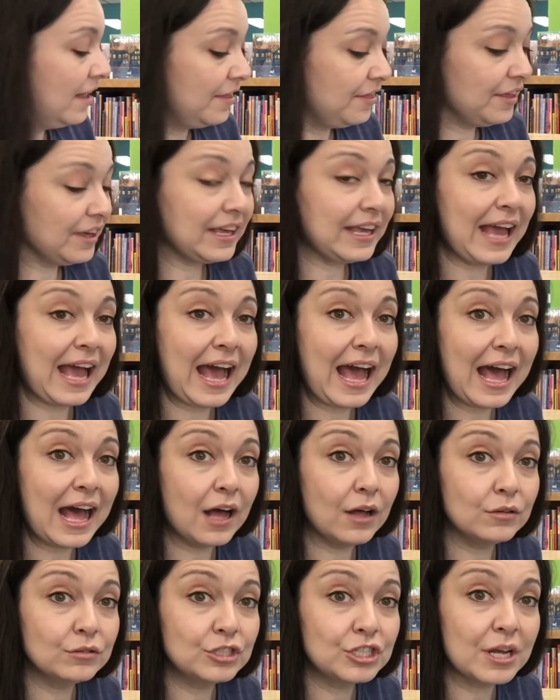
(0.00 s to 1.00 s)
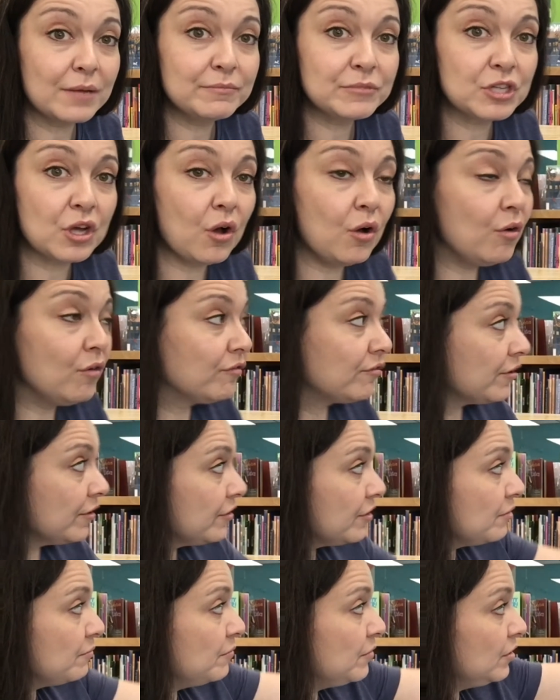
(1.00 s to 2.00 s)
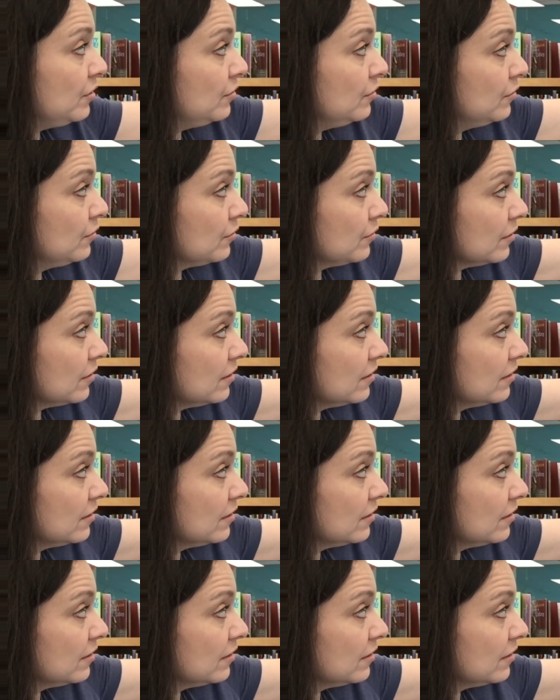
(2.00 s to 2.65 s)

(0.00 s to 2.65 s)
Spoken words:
The cow jumped over the moon.